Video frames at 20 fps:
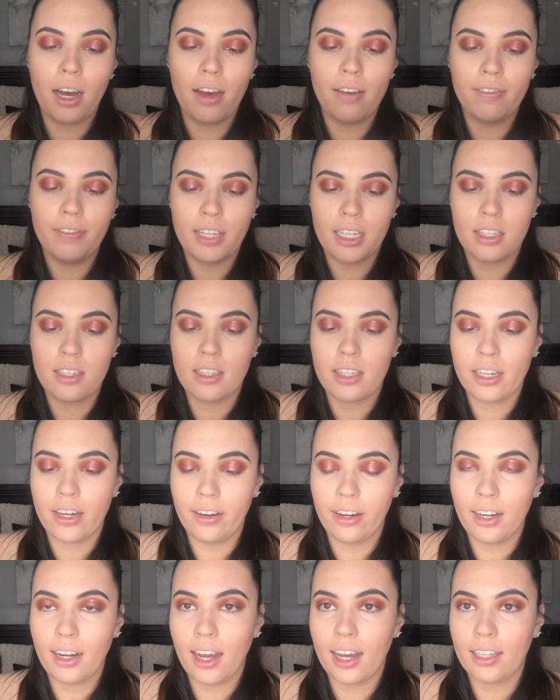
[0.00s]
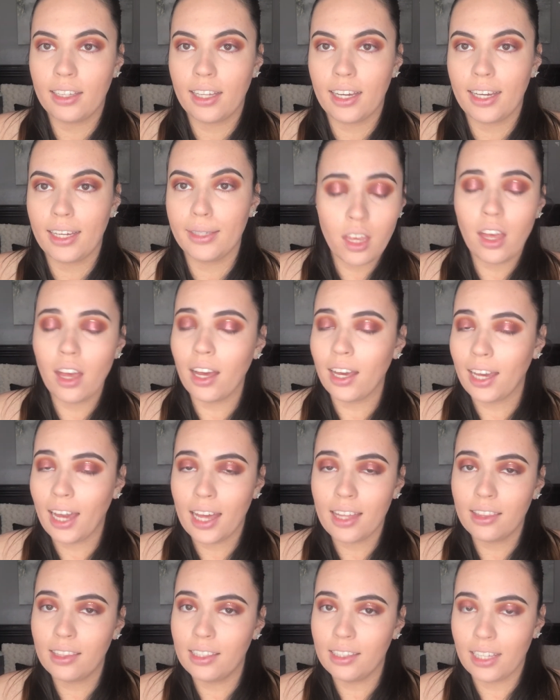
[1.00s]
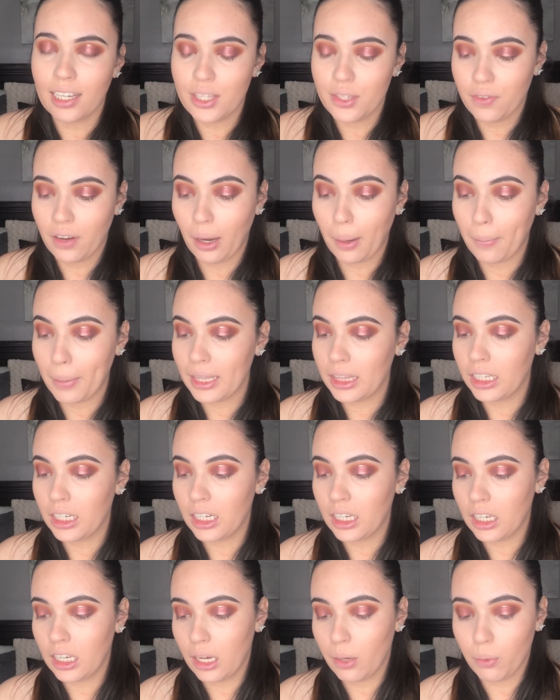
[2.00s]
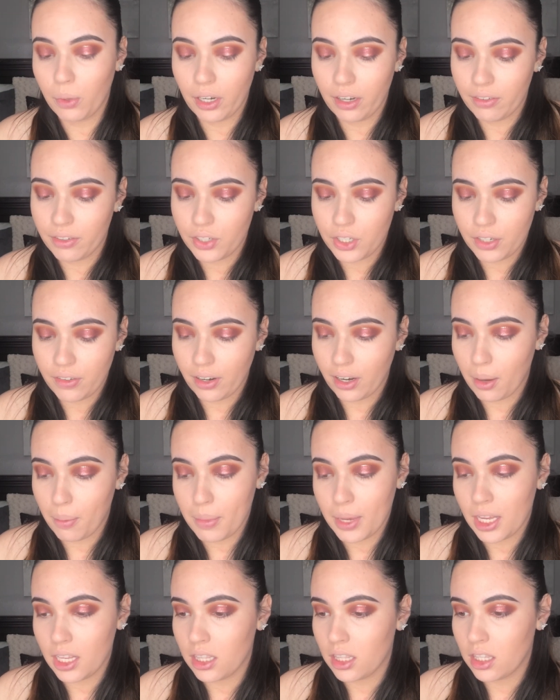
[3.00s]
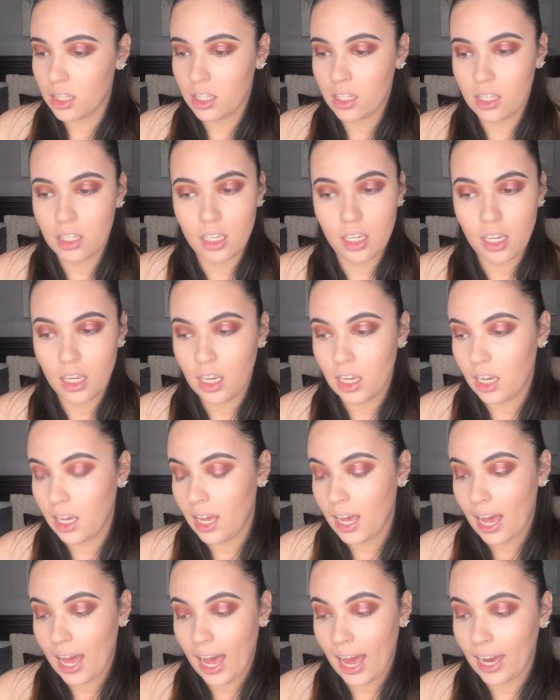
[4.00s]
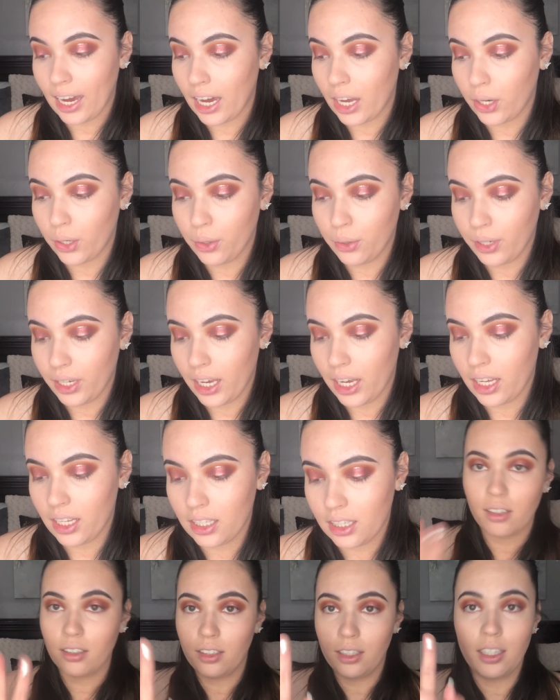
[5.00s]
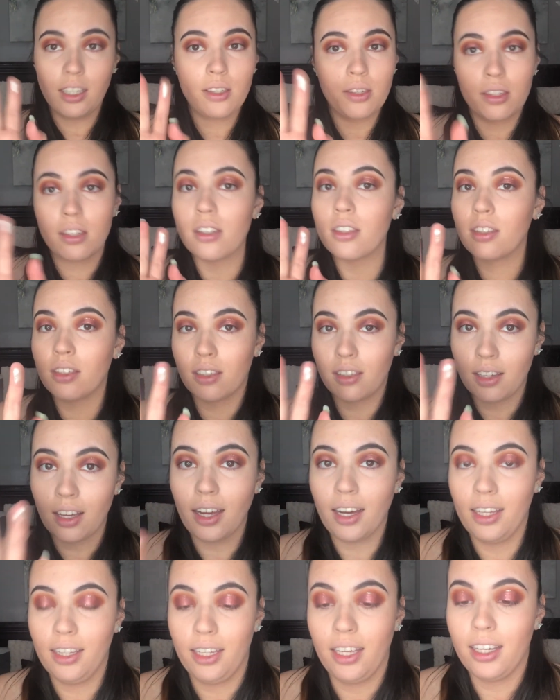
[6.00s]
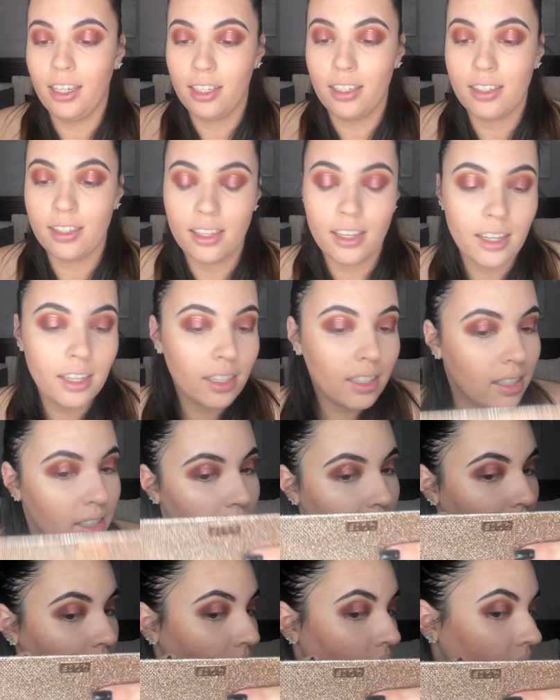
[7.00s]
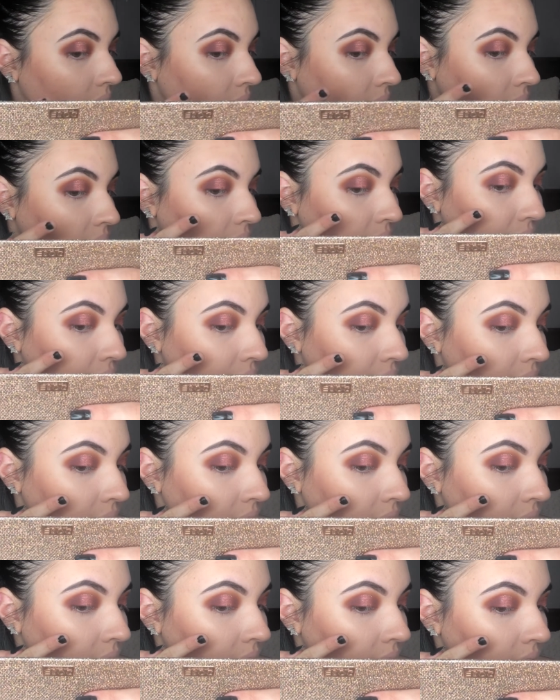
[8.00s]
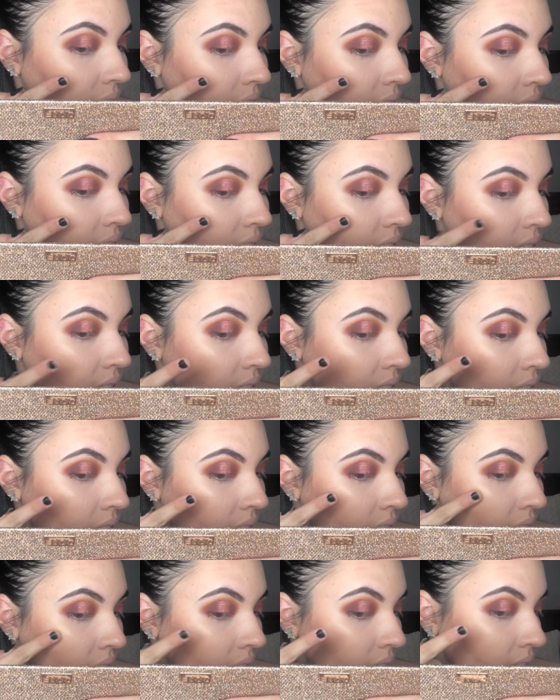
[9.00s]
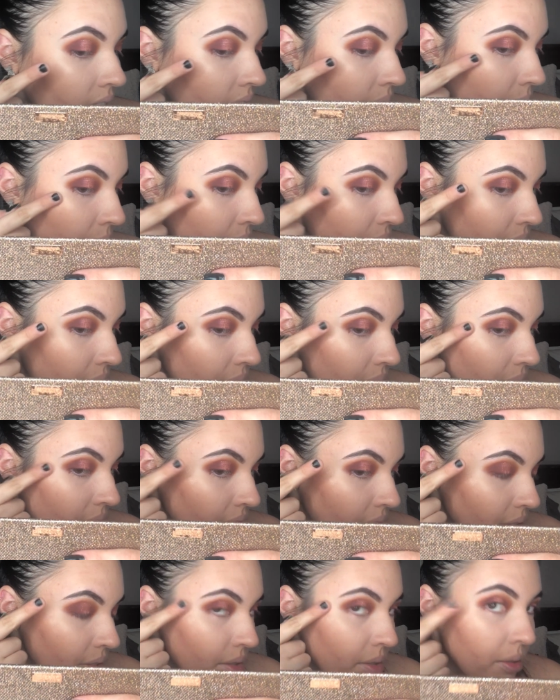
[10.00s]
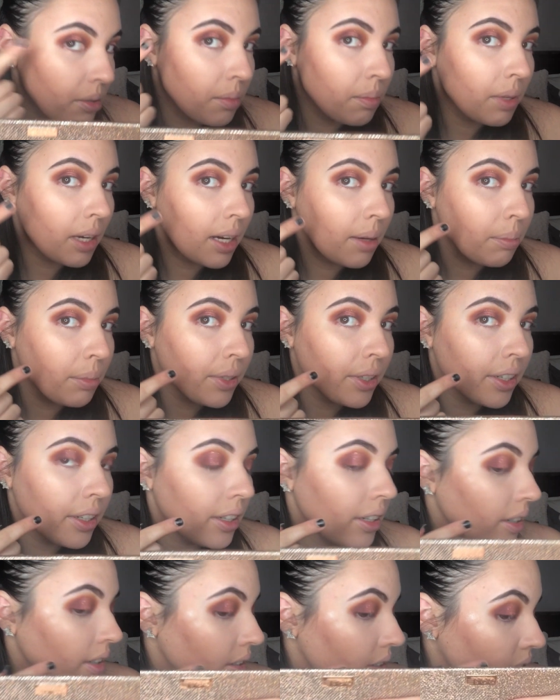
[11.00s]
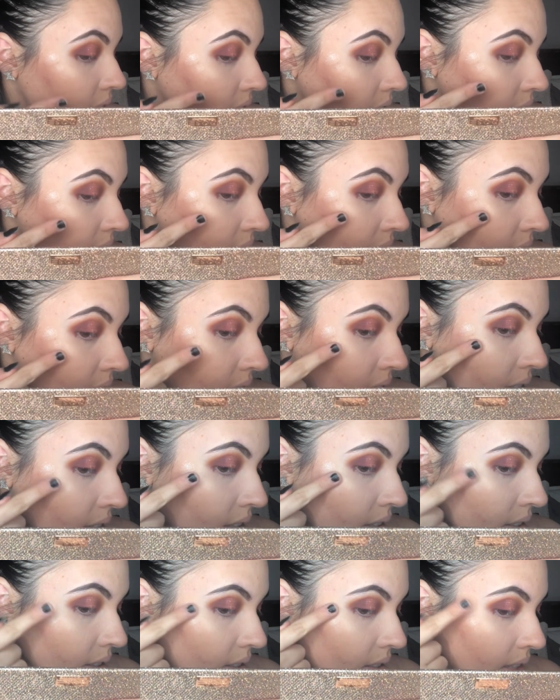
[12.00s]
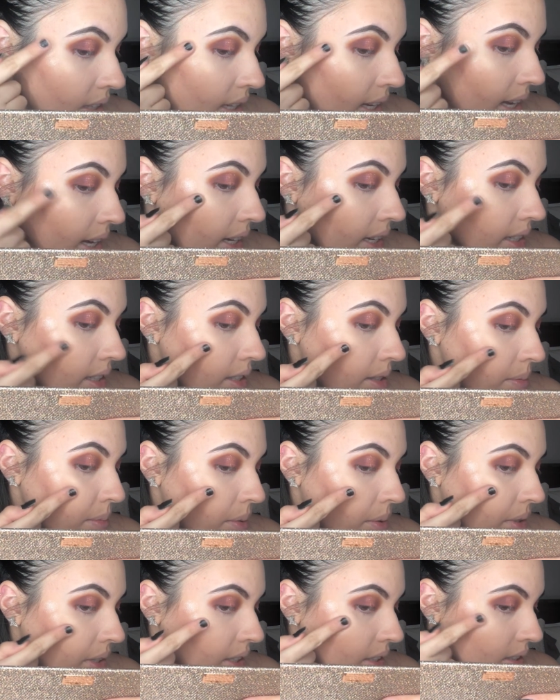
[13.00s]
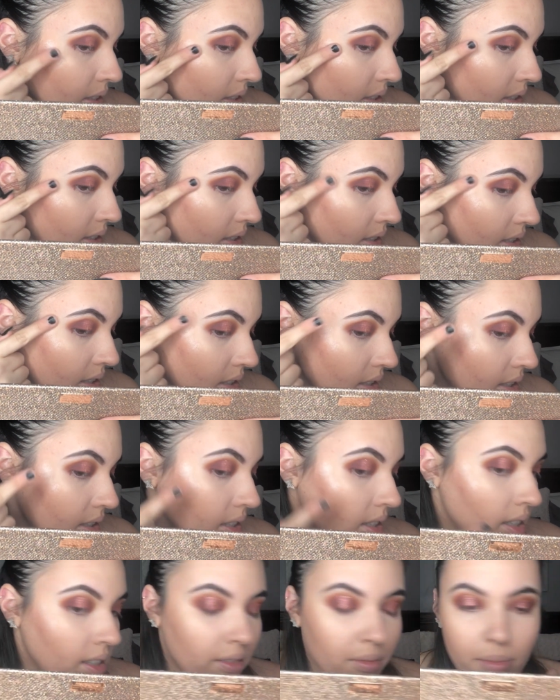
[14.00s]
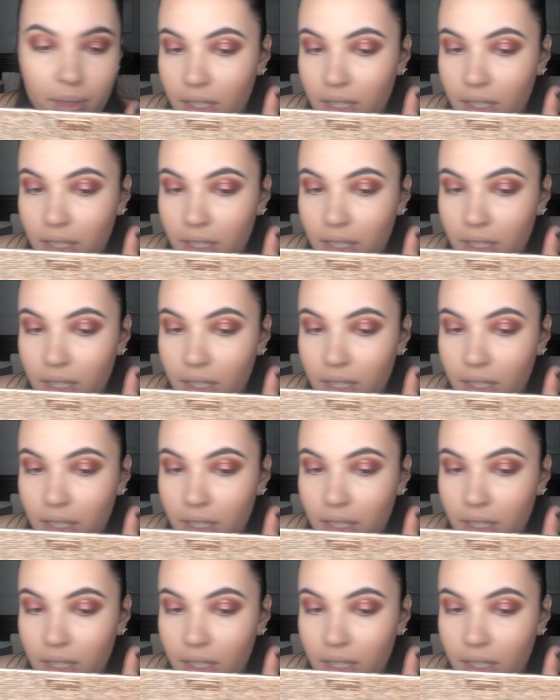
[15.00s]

Flexitarian highlight. Kathleen Lights recommended it, and whatever she recommends, I gotta go get. This highlight is like everything. And I'm just going to pop her onto the highest points of my